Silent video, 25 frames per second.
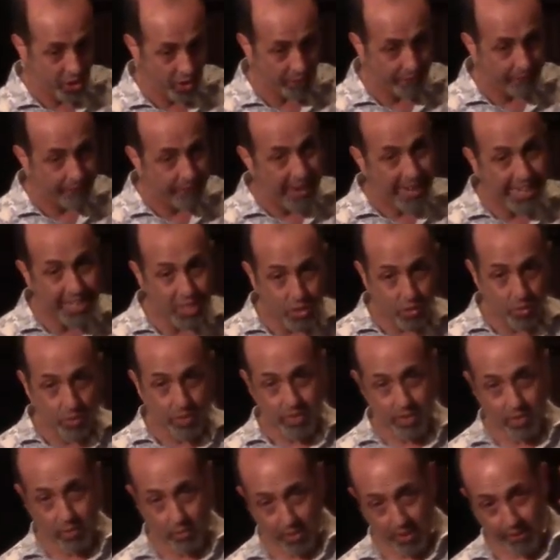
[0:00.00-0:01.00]
faced
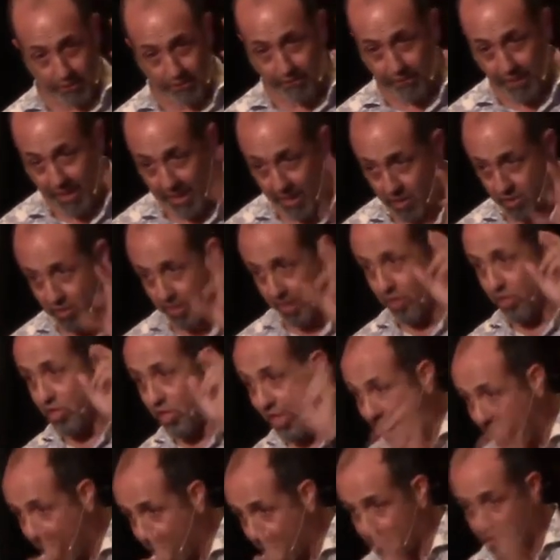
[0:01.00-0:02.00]
with, with fears and
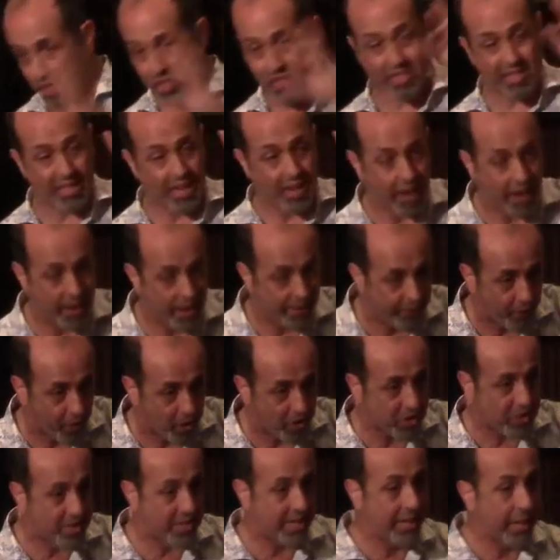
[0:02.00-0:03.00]
challenges and an
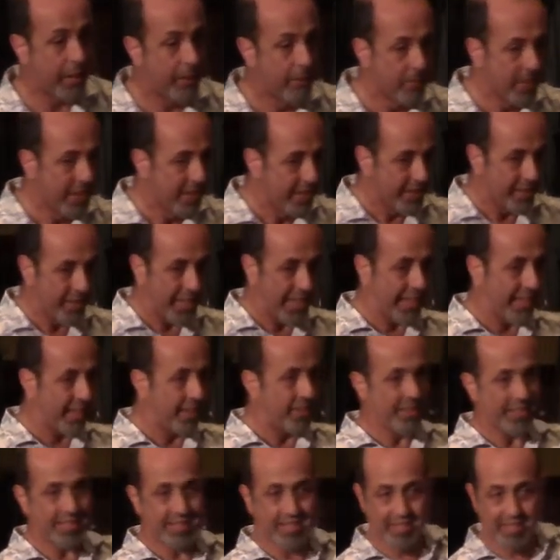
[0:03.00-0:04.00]
adversity, like
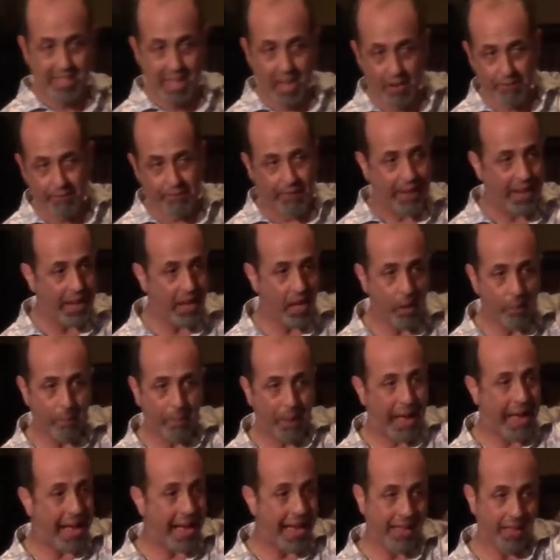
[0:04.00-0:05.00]
the self help
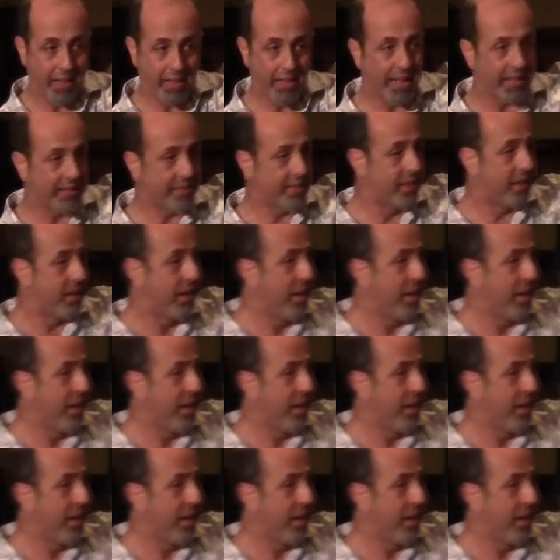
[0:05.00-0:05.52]
aisle at the,